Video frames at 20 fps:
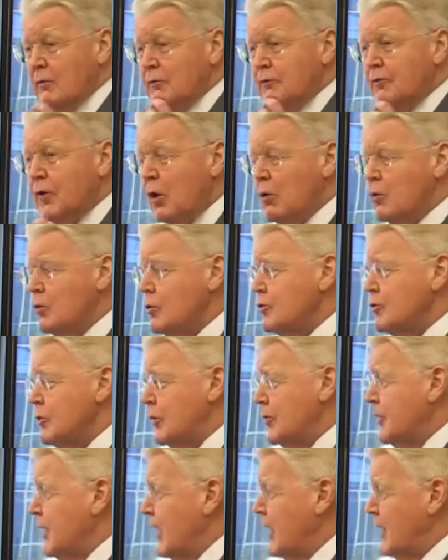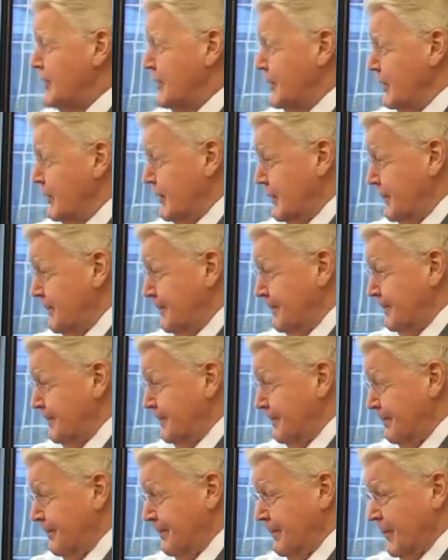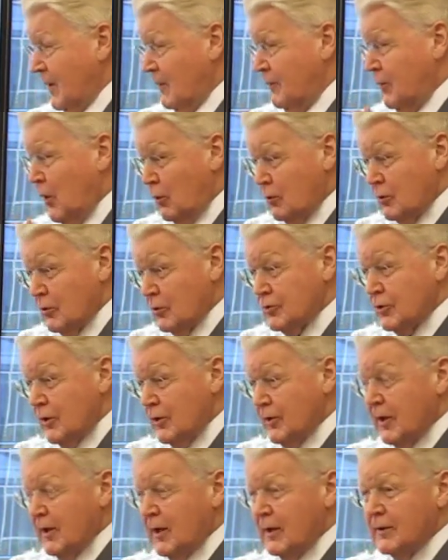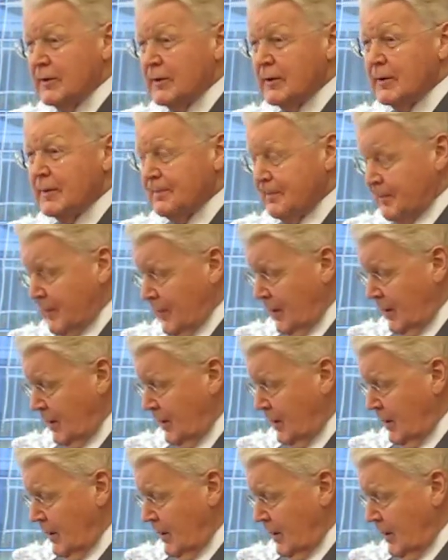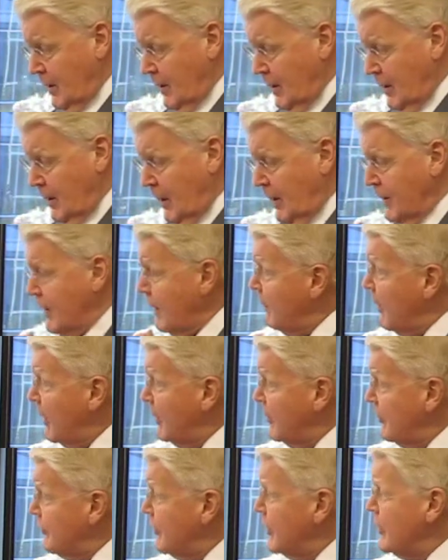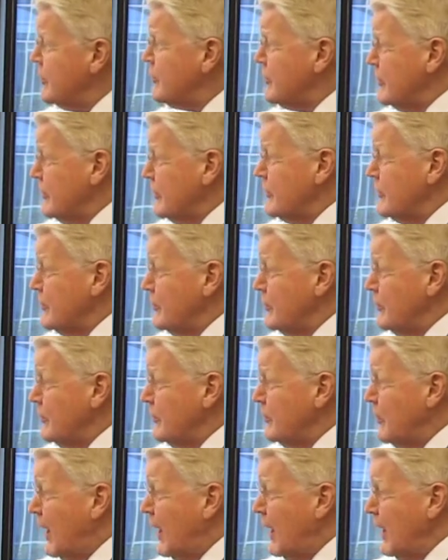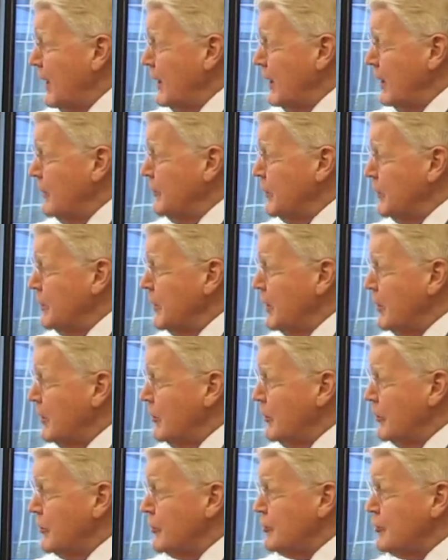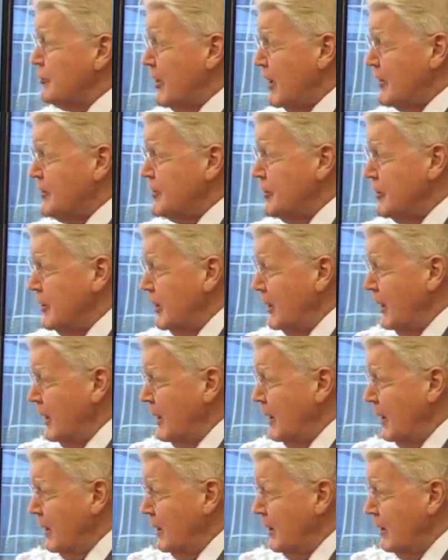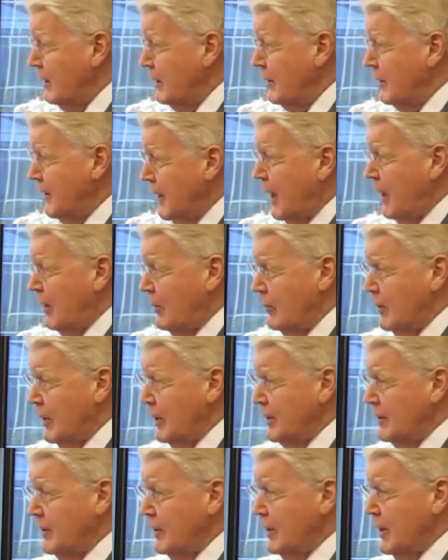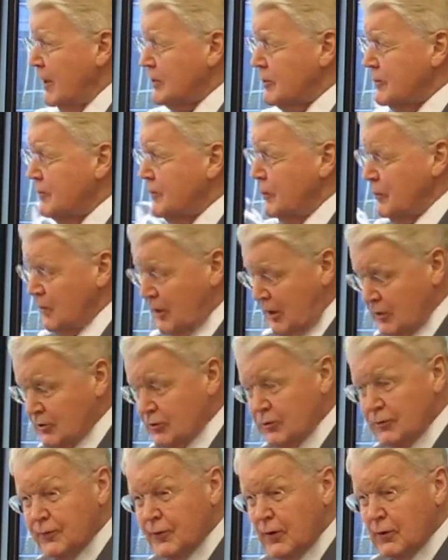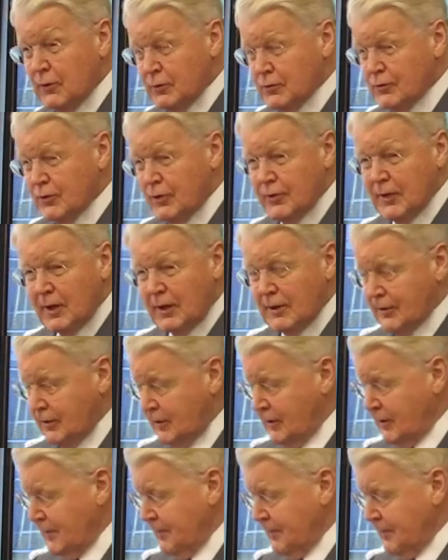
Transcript: Focus on the Arctic. Focus on the Arctic. And there are many reasons why it would be a good strategy now, in the next few years, to focus on the Arctic.